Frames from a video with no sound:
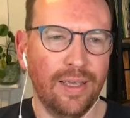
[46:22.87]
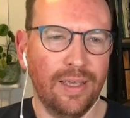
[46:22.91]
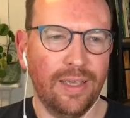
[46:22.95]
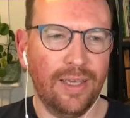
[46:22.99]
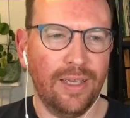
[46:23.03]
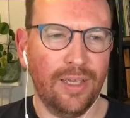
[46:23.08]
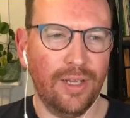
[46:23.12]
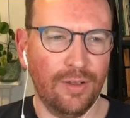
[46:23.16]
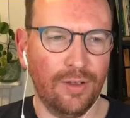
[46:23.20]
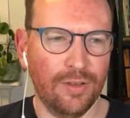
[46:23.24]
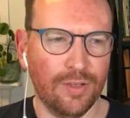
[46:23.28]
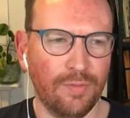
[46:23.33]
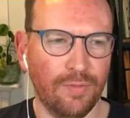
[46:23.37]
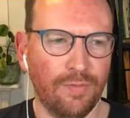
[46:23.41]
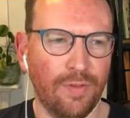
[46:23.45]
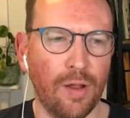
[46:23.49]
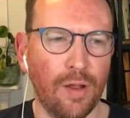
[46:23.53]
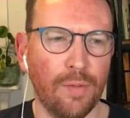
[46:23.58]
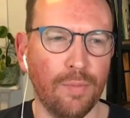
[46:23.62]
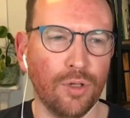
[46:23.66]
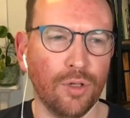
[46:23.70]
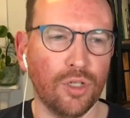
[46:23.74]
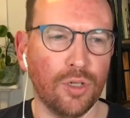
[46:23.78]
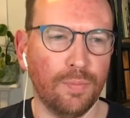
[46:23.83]
it's a
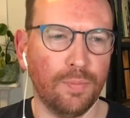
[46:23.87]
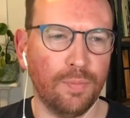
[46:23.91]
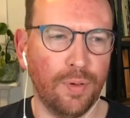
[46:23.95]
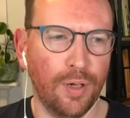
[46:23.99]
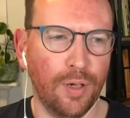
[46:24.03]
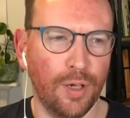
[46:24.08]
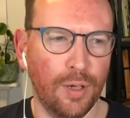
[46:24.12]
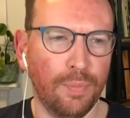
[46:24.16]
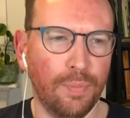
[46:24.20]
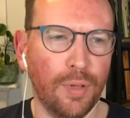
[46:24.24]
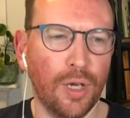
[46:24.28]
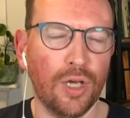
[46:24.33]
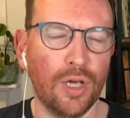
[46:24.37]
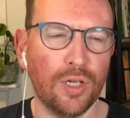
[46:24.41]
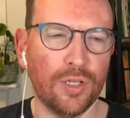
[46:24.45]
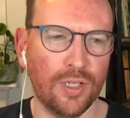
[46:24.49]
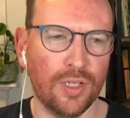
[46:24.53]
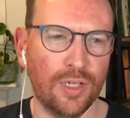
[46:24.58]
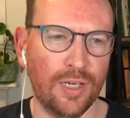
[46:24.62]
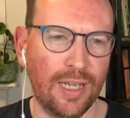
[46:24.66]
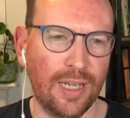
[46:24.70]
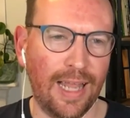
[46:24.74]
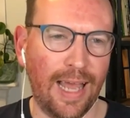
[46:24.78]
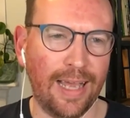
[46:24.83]
very much a
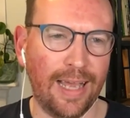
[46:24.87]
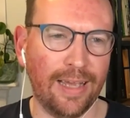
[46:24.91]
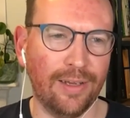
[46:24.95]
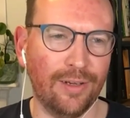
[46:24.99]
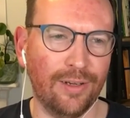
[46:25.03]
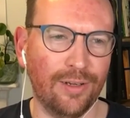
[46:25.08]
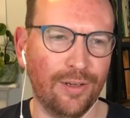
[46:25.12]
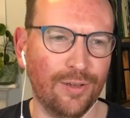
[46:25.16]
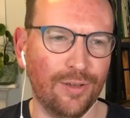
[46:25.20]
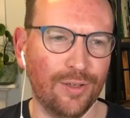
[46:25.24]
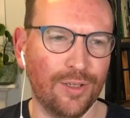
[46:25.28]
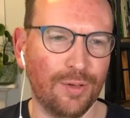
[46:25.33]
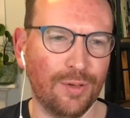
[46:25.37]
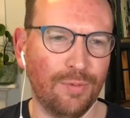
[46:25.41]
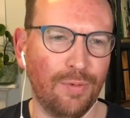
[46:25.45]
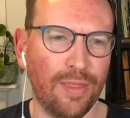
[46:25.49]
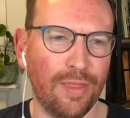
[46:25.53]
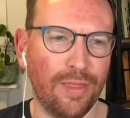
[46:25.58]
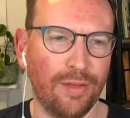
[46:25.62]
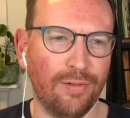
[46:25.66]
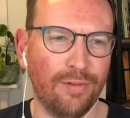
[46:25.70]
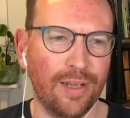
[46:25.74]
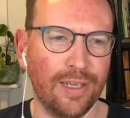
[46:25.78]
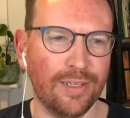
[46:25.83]
personal angle. So
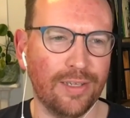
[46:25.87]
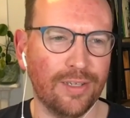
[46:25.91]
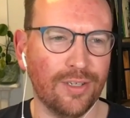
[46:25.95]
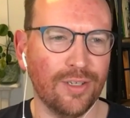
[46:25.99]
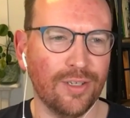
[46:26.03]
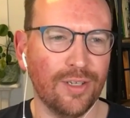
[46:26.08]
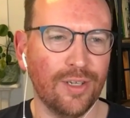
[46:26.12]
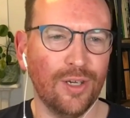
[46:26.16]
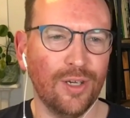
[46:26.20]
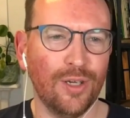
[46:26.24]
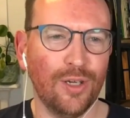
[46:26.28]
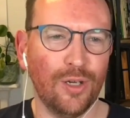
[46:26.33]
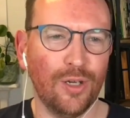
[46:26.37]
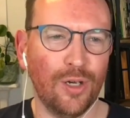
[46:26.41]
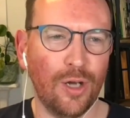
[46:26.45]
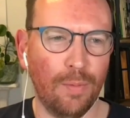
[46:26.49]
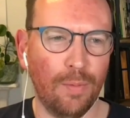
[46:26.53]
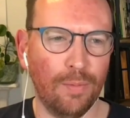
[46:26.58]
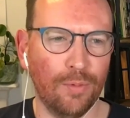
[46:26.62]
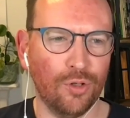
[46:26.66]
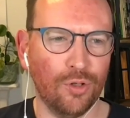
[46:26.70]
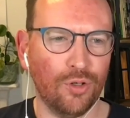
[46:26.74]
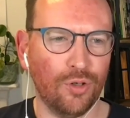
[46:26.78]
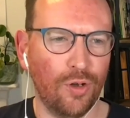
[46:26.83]
whether it's
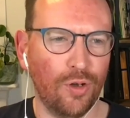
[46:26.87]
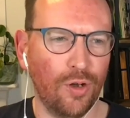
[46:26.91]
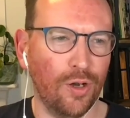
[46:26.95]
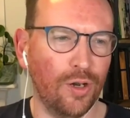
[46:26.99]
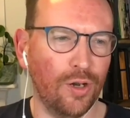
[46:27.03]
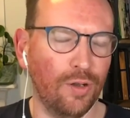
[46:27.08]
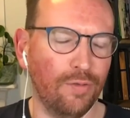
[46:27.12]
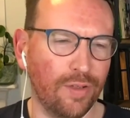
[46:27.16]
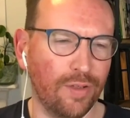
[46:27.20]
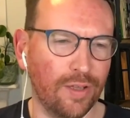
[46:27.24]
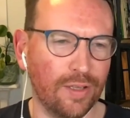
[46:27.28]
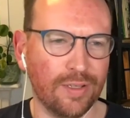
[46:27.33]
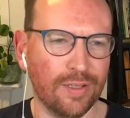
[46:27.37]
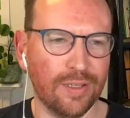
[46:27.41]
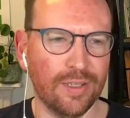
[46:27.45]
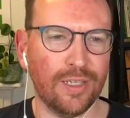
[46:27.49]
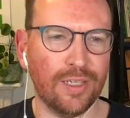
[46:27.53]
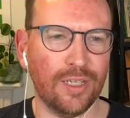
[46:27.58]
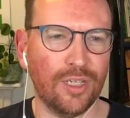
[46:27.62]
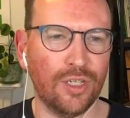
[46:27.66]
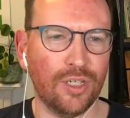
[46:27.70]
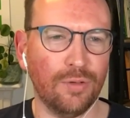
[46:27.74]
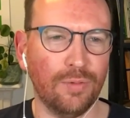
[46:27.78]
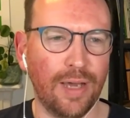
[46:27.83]
commentary on other
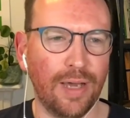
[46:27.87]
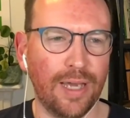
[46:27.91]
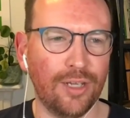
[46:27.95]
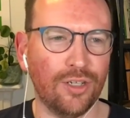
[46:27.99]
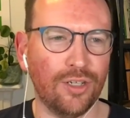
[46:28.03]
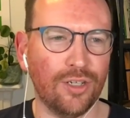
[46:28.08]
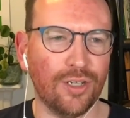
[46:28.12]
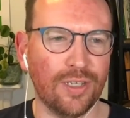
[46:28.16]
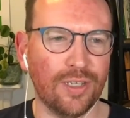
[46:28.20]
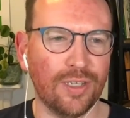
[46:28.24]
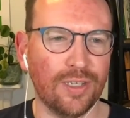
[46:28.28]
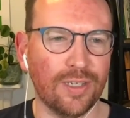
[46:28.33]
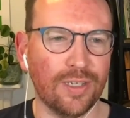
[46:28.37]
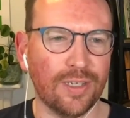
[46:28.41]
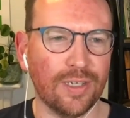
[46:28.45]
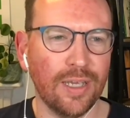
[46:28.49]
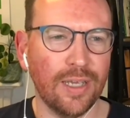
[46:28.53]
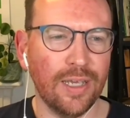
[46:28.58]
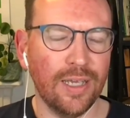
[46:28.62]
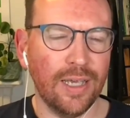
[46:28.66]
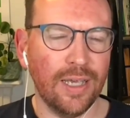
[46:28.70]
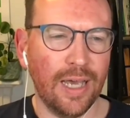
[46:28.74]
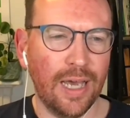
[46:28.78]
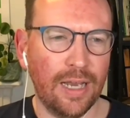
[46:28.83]
situations,
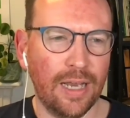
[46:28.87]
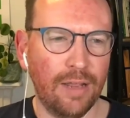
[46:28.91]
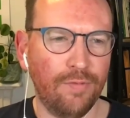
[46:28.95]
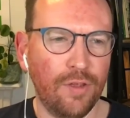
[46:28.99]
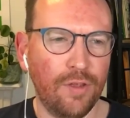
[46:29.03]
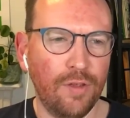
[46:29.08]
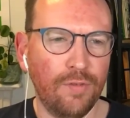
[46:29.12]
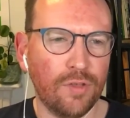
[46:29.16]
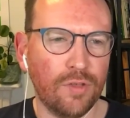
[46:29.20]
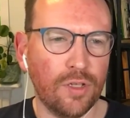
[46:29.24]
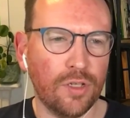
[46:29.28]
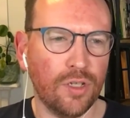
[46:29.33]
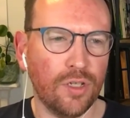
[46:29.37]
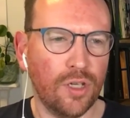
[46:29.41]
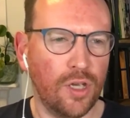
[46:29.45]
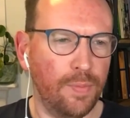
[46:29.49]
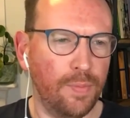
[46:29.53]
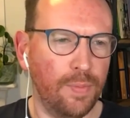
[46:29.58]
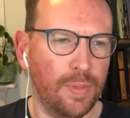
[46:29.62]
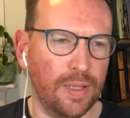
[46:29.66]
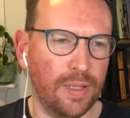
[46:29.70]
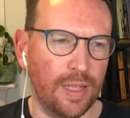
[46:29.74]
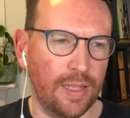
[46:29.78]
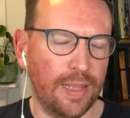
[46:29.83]
and if you've
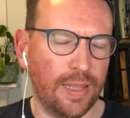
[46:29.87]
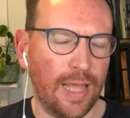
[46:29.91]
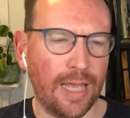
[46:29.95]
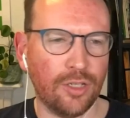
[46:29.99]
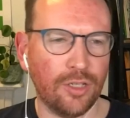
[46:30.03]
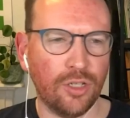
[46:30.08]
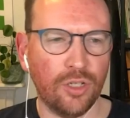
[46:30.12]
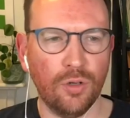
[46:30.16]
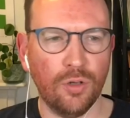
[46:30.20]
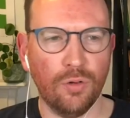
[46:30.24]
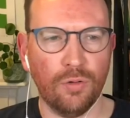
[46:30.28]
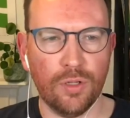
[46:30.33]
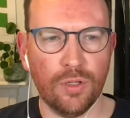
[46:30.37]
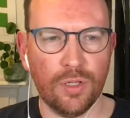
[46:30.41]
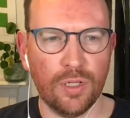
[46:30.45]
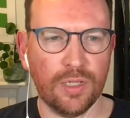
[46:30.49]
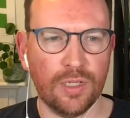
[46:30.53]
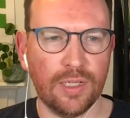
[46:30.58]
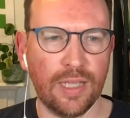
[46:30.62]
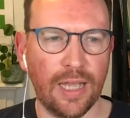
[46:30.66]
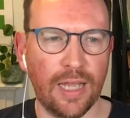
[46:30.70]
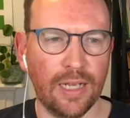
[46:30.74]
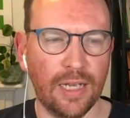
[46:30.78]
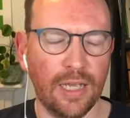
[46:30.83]
determined that that's your
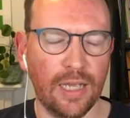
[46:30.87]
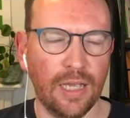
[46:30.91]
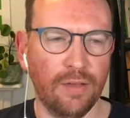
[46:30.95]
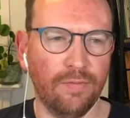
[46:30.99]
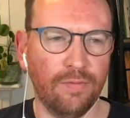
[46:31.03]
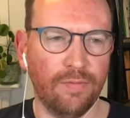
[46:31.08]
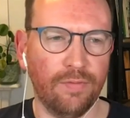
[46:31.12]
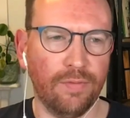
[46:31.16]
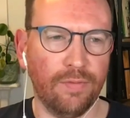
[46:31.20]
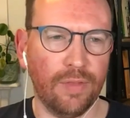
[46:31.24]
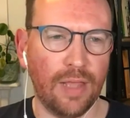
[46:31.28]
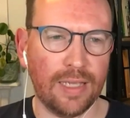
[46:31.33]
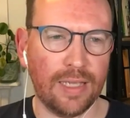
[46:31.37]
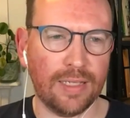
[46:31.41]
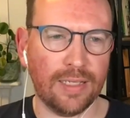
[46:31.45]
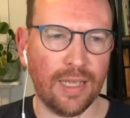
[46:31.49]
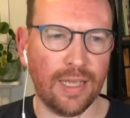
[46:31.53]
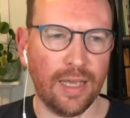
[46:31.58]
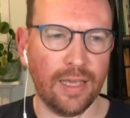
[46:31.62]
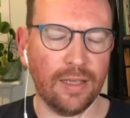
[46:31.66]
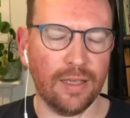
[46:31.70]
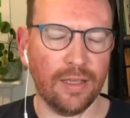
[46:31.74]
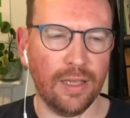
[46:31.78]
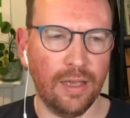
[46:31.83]
understanding of their
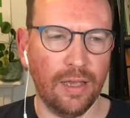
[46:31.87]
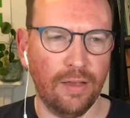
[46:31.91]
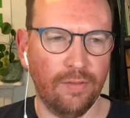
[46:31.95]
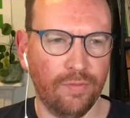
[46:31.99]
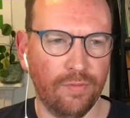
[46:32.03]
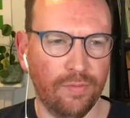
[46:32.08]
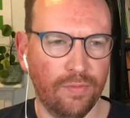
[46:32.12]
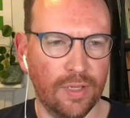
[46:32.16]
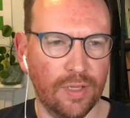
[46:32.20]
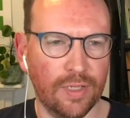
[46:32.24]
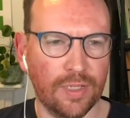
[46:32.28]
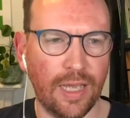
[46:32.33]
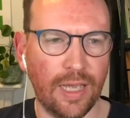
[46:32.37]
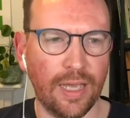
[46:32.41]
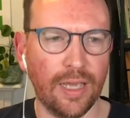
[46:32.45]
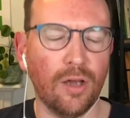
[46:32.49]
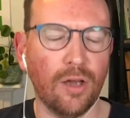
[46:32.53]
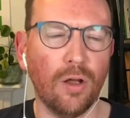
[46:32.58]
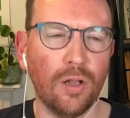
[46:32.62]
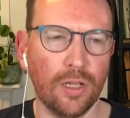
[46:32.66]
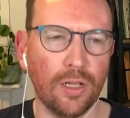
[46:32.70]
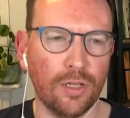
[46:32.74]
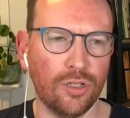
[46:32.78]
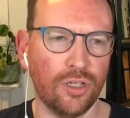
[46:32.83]

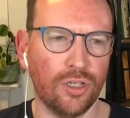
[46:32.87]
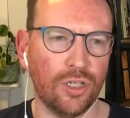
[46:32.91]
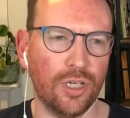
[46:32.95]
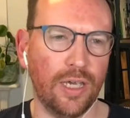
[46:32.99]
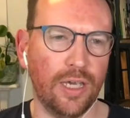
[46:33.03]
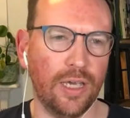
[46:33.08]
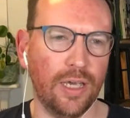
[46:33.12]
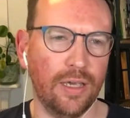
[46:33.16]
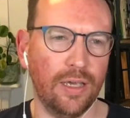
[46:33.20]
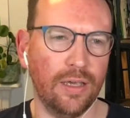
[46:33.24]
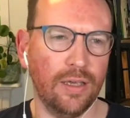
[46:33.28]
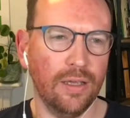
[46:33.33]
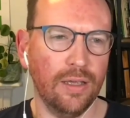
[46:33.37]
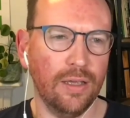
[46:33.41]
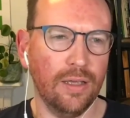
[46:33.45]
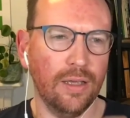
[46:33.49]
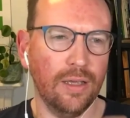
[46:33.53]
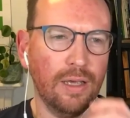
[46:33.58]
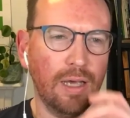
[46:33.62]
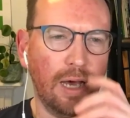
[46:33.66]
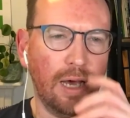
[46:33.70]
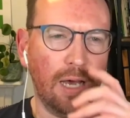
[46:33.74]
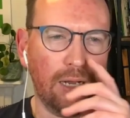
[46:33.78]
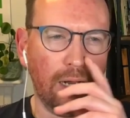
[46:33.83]
psychology,
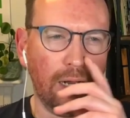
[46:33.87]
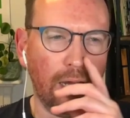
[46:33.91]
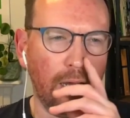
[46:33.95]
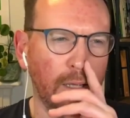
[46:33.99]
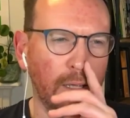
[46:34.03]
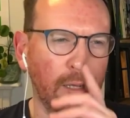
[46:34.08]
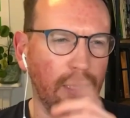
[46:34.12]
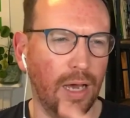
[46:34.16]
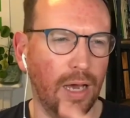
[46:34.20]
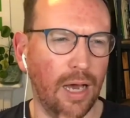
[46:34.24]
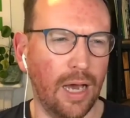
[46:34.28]
and